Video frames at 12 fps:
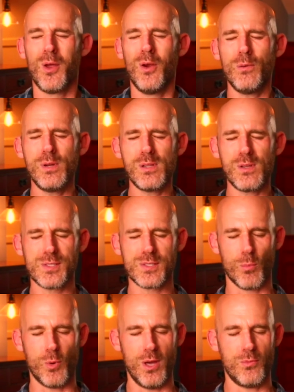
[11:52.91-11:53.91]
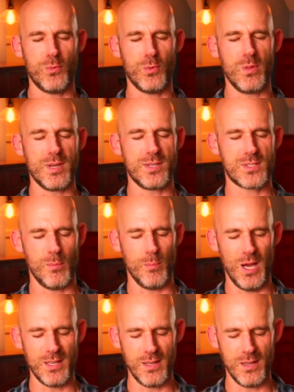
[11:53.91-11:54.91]
Release the breath. Release the
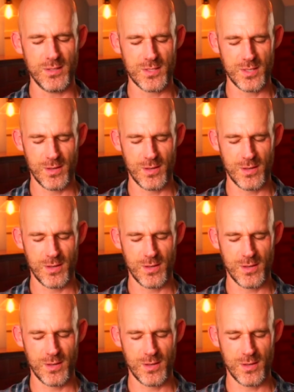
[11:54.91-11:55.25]
bandhas.